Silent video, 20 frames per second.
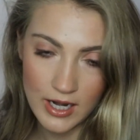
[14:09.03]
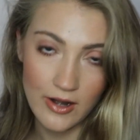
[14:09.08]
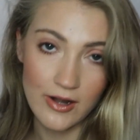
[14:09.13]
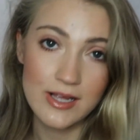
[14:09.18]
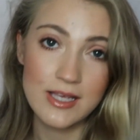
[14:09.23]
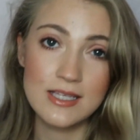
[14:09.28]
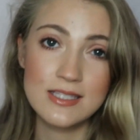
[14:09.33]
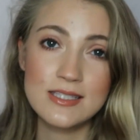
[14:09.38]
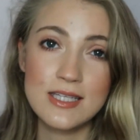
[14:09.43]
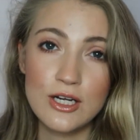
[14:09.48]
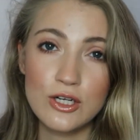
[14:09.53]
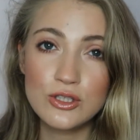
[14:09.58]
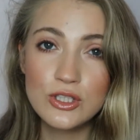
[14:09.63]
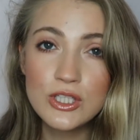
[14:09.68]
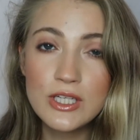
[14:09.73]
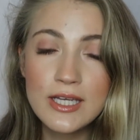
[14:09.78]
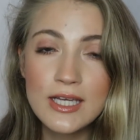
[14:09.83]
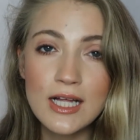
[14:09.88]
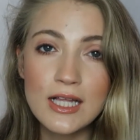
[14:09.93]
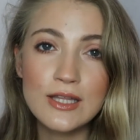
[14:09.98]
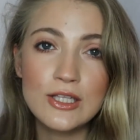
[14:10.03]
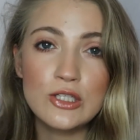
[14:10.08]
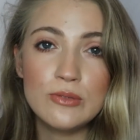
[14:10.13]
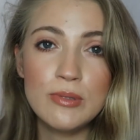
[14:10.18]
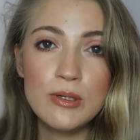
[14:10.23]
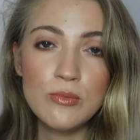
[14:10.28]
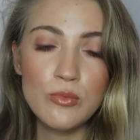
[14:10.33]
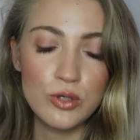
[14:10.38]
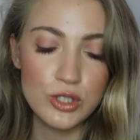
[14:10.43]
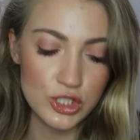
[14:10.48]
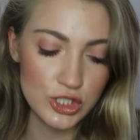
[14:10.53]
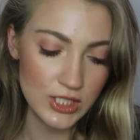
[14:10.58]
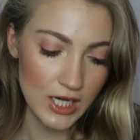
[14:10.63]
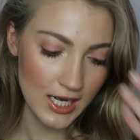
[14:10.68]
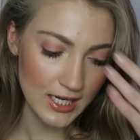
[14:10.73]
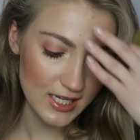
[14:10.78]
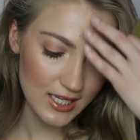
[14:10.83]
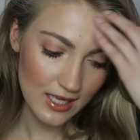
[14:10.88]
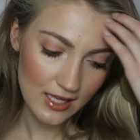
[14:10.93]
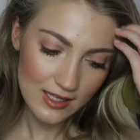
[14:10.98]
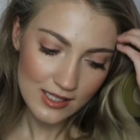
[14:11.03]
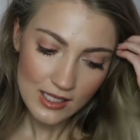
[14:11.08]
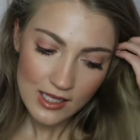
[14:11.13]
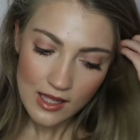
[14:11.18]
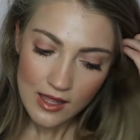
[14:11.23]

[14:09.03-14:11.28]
areas that are looking a little bit more shiny